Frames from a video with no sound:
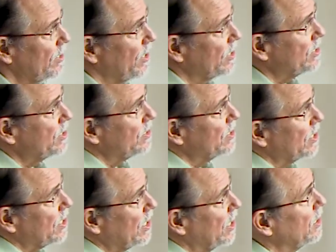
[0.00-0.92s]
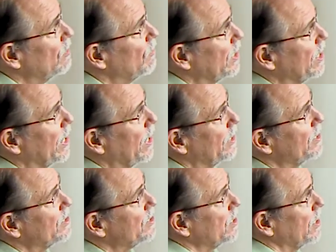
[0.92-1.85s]
This is the key to what he had
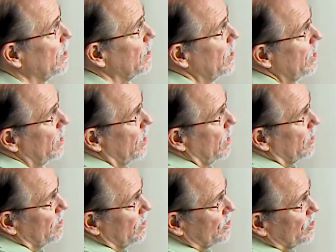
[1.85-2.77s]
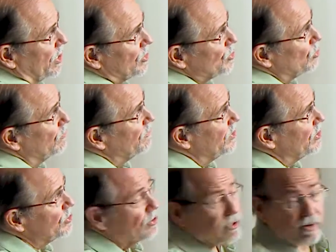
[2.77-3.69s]
to say. The essential
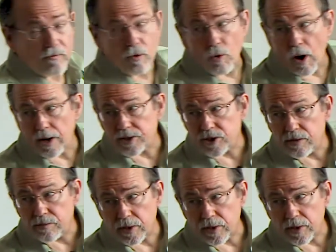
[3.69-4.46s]
features of quantum